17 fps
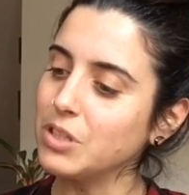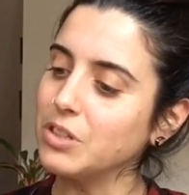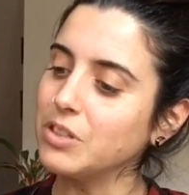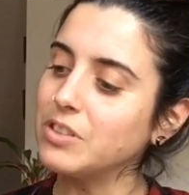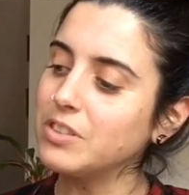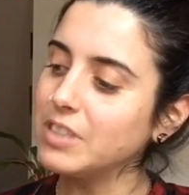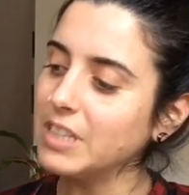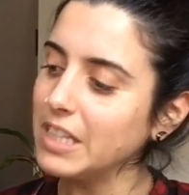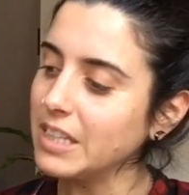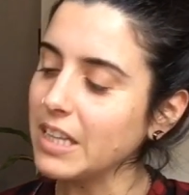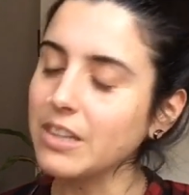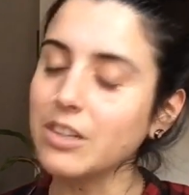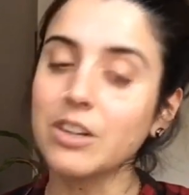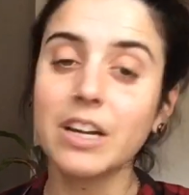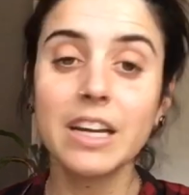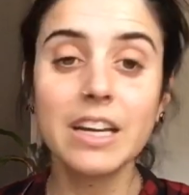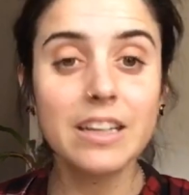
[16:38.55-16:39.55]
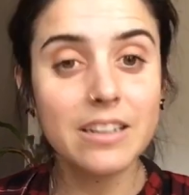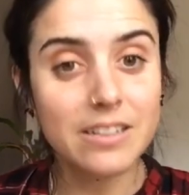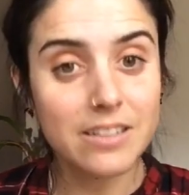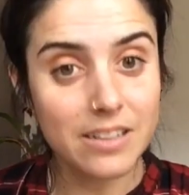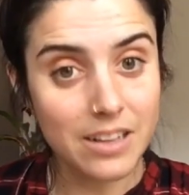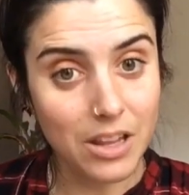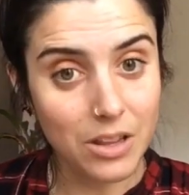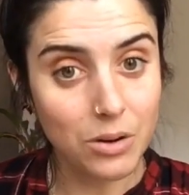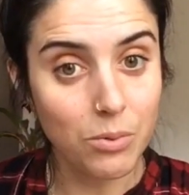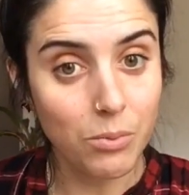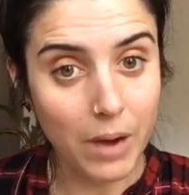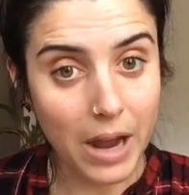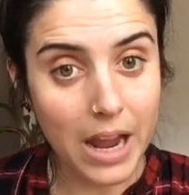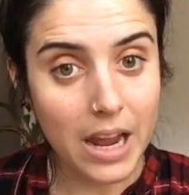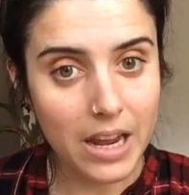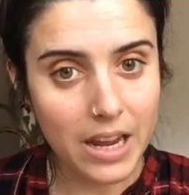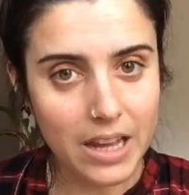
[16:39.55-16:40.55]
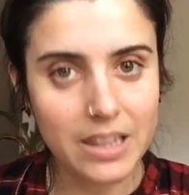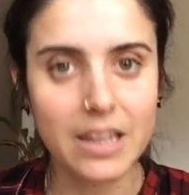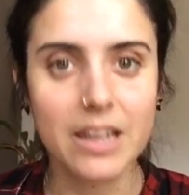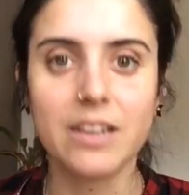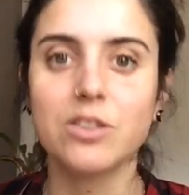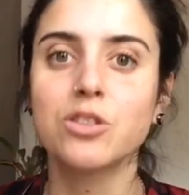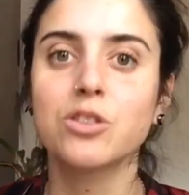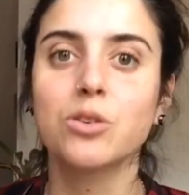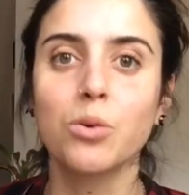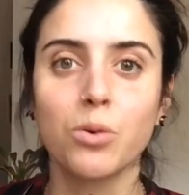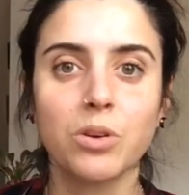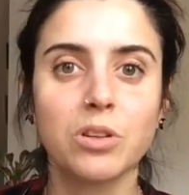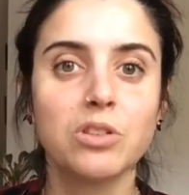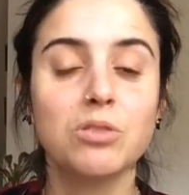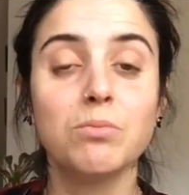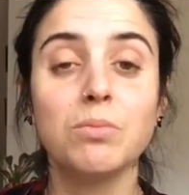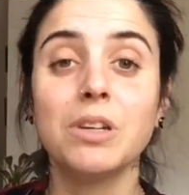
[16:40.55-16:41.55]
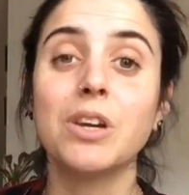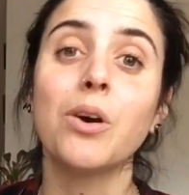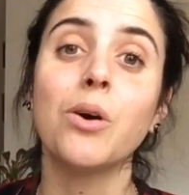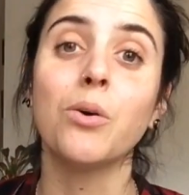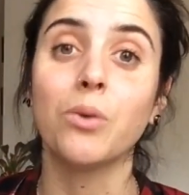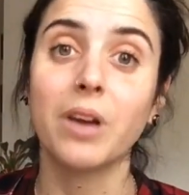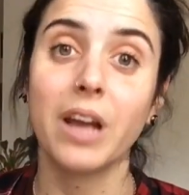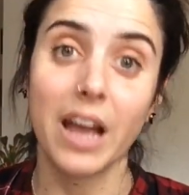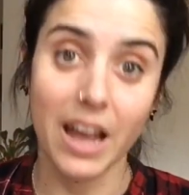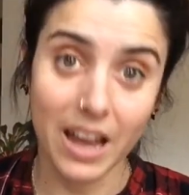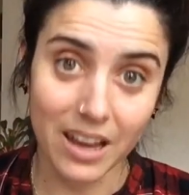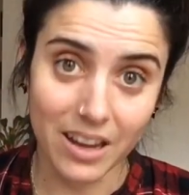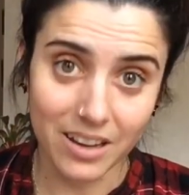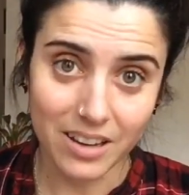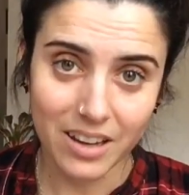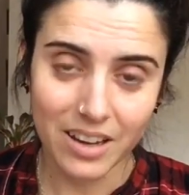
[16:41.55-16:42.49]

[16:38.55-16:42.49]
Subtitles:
see that there is another way and that it's going to be okay.